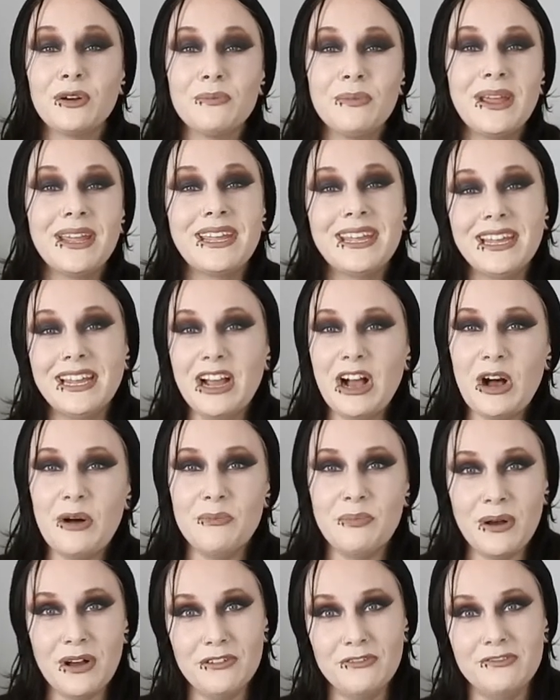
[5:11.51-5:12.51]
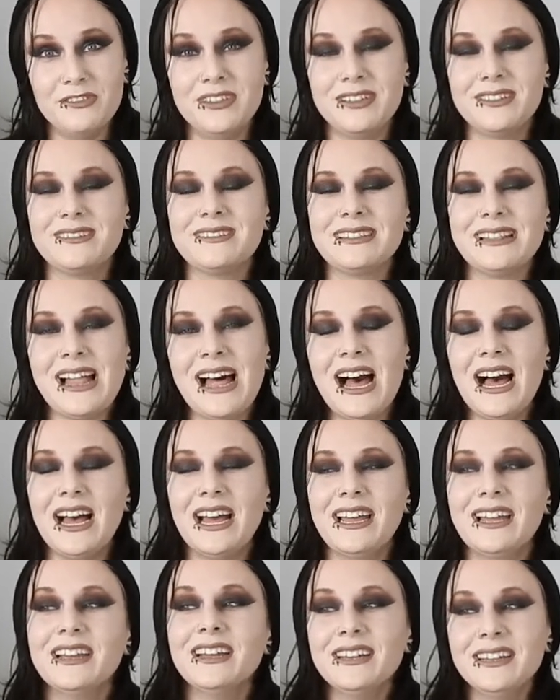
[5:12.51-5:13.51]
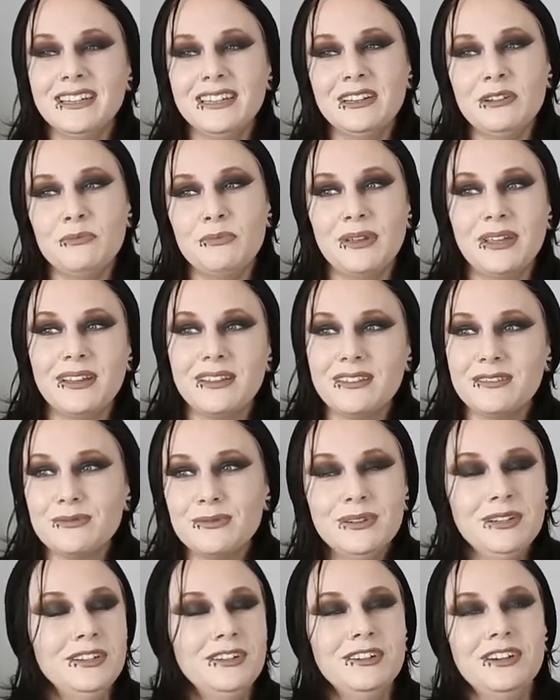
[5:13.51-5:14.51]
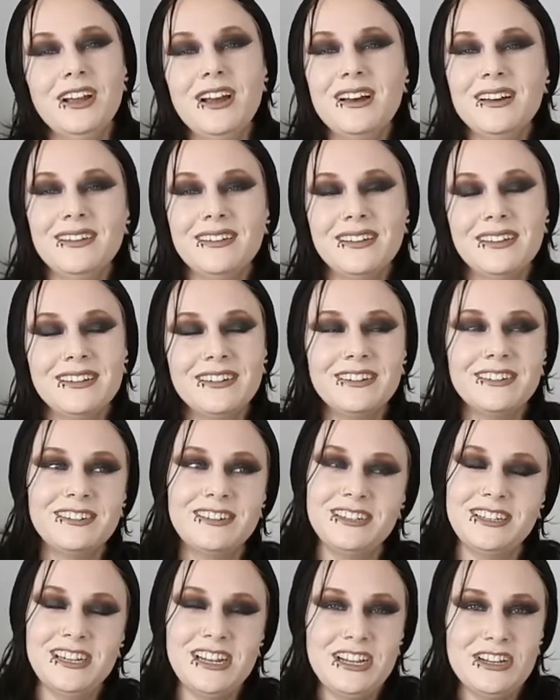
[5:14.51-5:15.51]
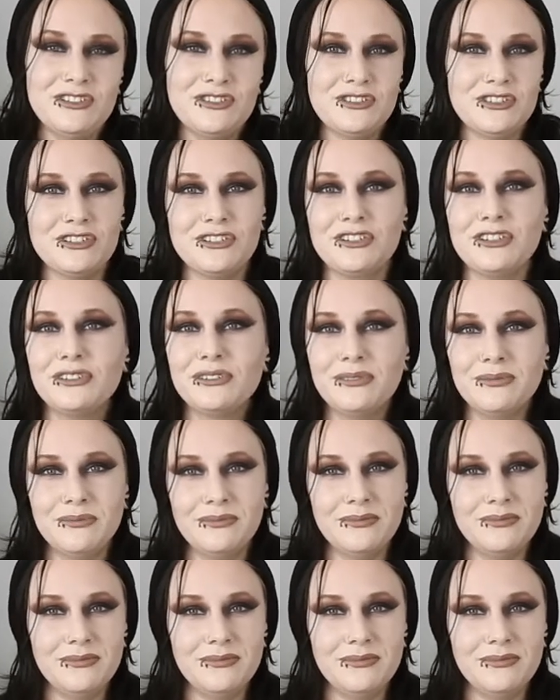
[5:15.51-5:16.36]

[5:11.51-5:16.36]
making up of this lie, because when you're young and you're a teenager,